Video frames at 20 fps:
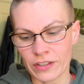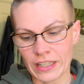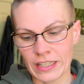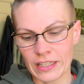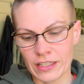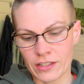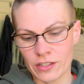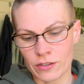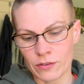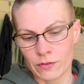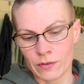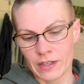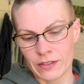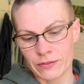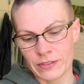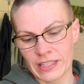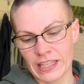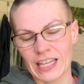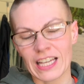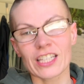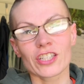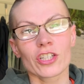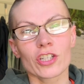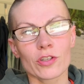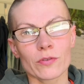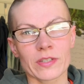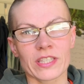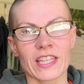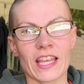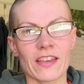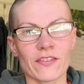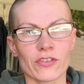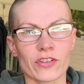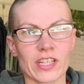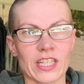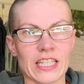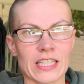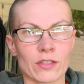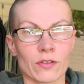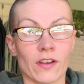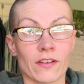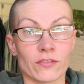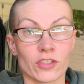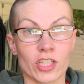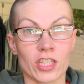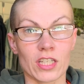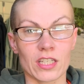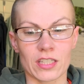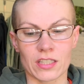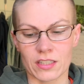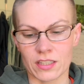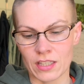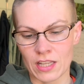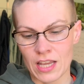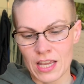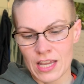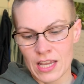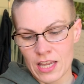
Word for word: related to, I was like, I should do a savory eats of cheese